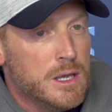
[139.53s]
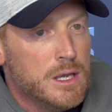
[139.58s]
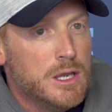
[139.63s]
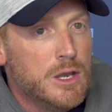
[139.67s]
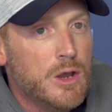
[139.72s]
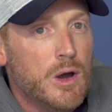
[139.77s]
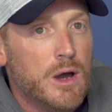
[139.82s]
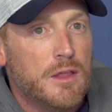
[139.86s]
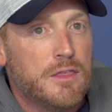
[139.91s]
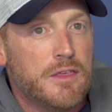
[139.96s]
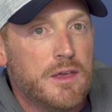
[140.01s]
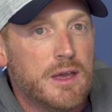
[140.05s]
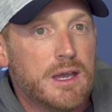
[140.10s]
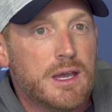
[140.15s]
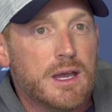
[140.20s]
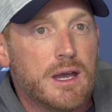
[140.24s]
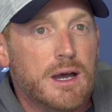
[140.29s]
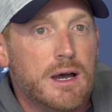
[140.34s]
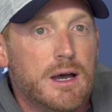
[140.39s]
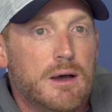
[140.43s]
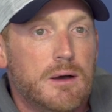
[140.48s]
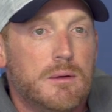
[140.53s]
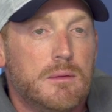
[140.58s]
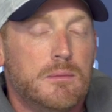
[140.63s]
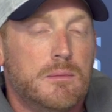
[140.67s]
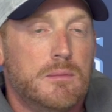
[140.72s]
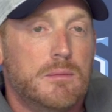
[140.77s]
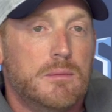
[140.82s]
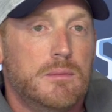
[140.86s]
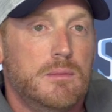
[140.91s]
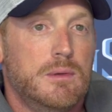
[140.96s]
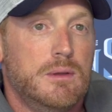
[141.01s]
You know, I think you
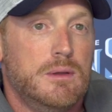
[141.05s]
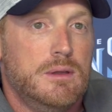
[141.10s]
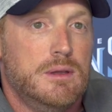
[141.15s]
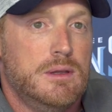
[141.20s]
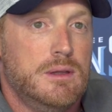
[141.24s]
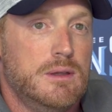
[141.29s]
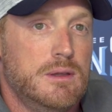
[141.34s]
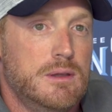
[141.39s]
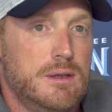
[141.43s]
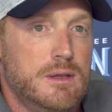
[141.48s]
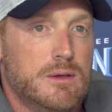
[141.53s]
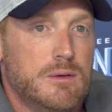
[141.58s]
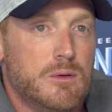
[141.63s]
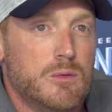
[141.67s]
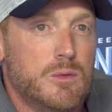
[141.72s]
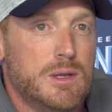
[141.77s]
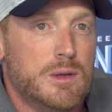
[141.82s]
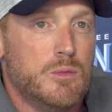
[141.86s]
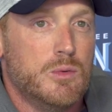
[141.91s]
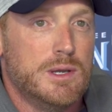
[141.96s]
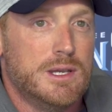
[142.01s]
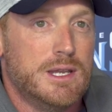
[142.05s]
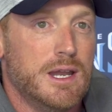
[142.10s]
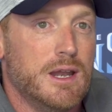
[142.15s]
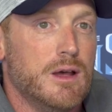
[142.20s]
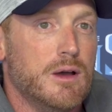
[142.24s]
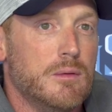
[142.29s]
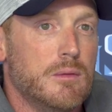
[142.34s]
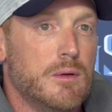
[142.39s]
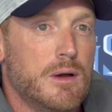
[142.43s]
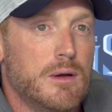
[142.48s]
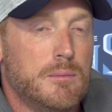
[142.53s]
know, we
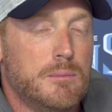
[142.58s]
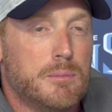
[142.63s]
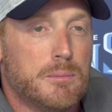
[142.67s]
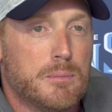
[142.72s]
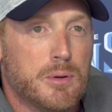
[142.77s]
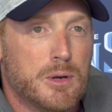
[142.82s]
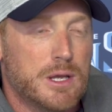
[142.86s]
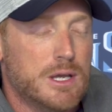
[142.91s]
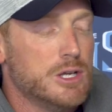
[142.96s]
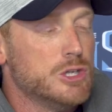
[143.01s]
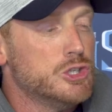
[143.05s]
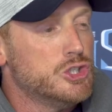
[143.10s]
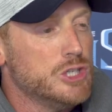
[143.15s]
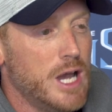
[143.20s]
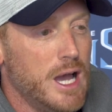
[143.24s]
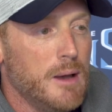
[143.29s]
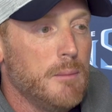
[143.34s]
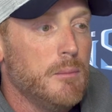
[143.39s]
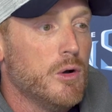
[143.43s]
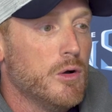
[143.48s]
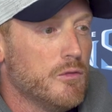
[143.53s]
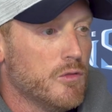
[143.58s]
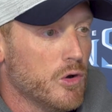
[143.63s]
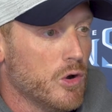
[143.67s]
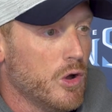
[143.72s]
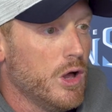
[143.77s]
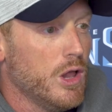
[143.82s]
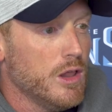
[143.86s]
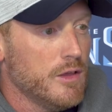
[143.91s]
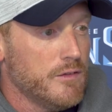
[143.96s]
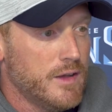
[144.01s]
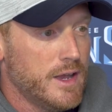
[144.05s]
did a pretty good job
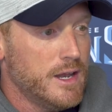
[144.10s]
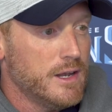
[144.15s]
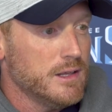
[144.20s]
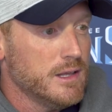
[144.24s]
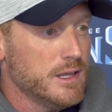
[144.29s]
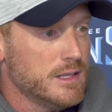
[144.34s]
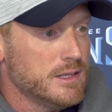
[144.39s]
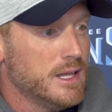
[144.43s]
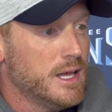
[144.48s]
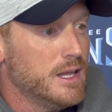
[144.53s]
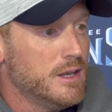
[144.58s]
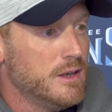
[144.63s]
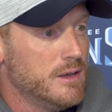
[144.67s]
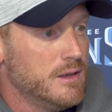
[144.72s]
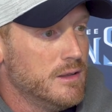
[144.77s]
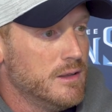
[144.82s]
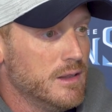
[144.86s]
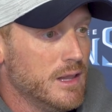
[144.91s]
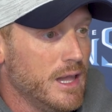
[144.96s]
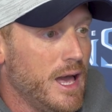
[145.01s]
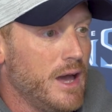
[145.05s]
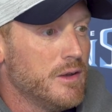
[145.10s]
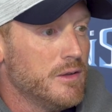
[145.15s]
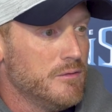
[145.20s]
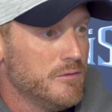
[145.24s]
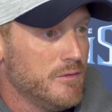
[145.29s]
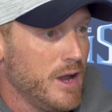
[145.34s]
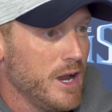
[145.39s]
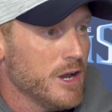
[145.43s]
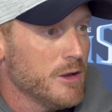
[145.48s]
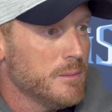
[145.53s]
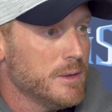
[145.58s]
overall of handling that loud
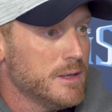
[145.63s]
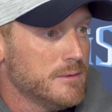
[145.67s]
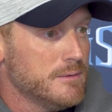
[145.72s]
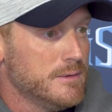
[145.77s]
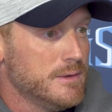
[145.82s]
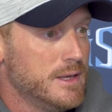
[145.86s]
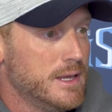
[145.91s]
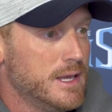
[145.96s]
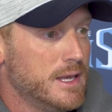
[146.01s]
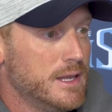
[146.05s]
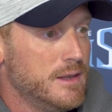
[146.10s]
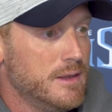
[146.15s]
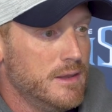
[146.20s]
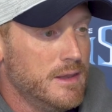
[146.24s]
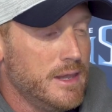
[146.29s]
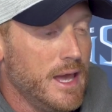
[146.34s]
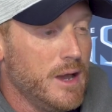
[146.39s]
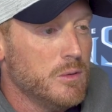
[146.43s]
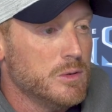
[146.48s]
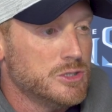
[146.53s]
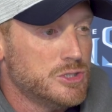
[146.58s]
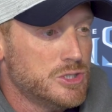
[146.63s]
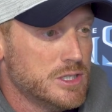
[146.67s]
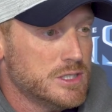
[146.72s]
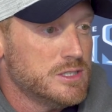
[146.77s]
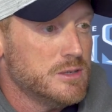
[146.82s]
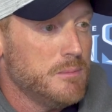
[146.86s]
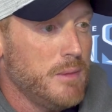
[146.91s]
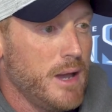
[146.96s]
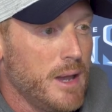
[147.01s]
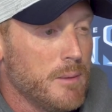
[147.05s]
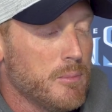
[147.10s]
environment, and that was just
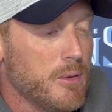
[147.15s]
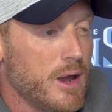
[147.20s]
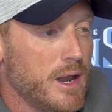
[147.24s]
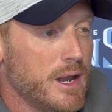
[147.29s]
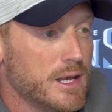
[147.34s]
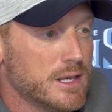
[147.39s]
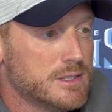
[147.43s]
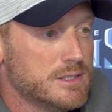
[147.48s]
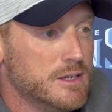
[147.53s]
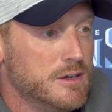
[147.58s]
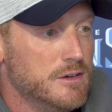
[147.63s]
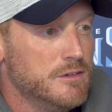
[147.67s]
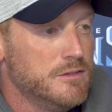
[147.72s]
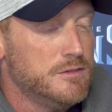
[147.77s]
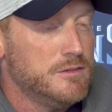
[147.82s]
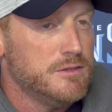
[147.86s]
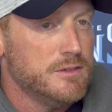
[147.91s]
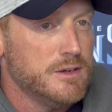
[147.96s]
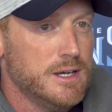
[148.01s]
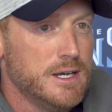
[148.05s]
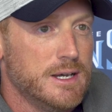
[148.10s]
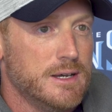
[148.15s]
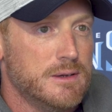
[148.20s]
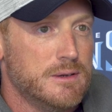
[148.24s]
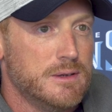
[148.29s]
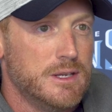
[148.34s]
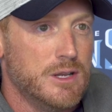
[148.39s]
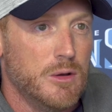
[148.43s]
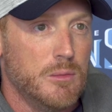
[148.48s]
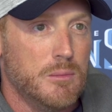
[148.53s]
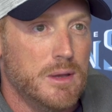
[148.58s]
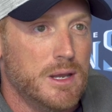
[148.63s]
a byproduct of
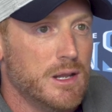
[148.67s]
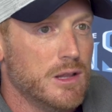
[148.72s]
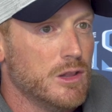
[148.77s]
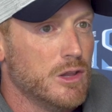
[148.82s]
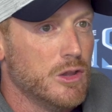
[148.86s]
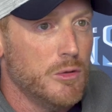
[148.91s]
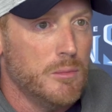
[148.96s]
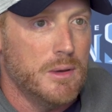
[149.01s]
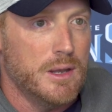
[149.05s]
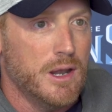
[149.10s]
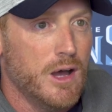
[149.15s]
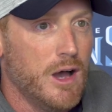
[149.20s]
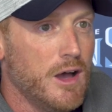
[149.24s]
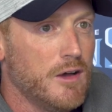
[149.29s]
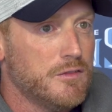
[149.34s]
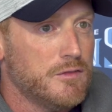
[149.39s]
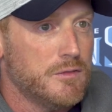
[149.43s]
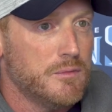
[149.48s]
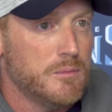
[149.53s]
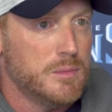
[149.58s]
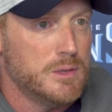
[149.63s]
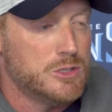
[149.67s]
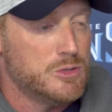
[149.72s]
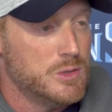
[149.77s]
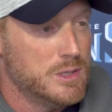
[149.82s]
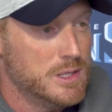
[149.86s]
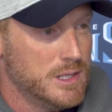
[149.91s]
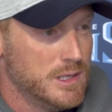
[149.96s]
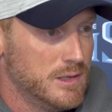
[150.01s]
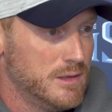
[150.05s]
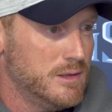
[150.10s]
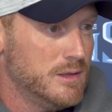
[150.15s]
you know, being a little bit off
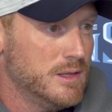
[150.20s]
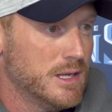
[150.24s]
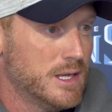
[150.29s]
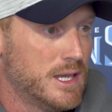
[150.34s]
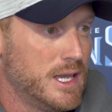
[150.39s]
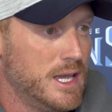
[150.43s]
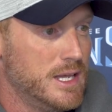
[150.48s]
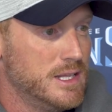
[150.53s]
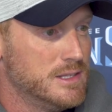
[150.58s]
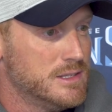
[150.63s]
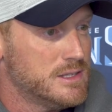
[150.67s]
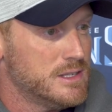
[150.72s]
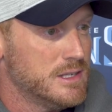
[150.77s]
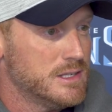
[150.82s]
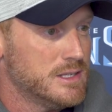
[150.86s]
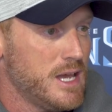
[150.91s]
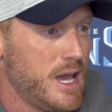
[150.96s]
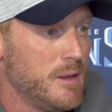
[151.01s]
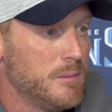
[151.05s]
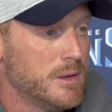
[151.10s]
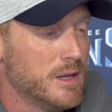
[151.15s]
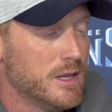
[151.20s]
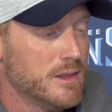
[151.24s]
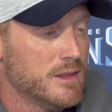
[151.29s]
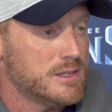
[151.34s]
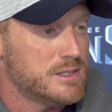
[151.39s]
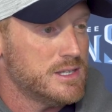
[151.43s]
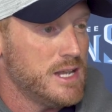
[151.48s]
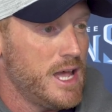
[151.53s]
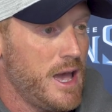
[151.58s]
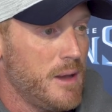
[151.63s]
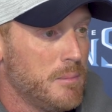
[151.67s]
between the cadence, the timing of the
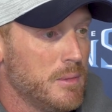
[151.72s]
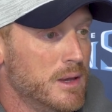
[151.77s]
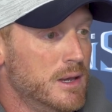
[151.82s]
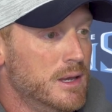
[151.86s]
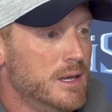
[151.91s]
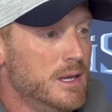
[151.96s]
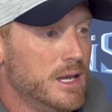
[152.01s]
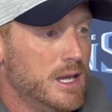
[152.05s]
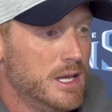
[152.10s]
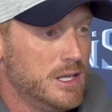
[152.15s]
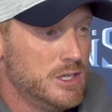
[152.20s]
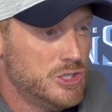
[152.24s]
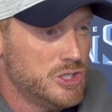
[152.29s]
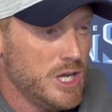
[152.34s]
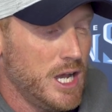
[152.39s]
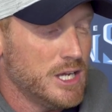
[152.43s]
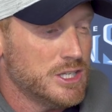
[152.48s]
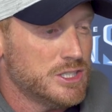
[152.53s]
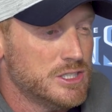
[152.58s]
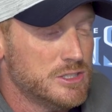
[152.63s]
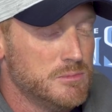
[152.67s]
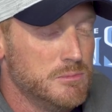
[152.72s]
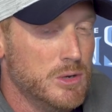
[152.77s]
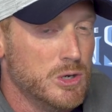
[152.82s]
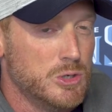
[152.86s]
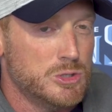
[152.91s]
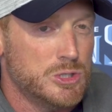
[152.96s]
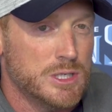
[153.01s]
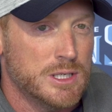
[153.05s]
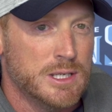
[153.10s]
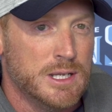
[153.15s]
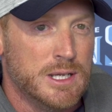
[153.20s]
snap, and Josh's
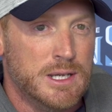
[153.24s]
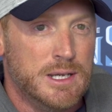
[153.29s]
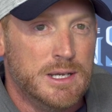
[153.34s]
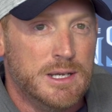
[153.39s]
motion.